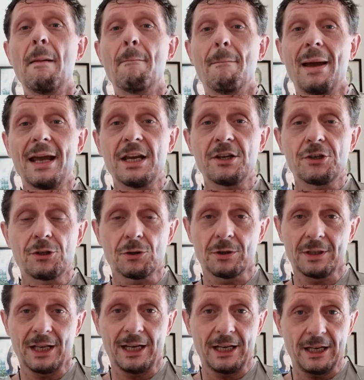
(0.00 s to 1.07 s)
make sure
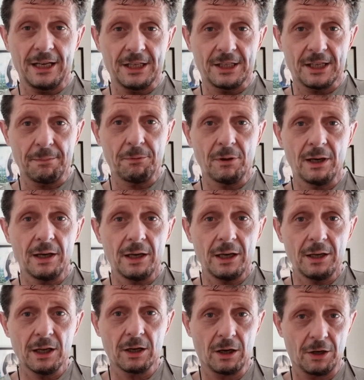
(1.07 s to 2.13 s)
that it is stipulated
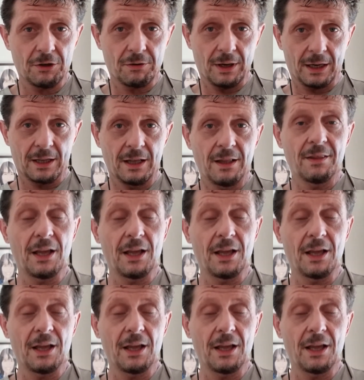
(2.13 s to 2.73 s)
in the contract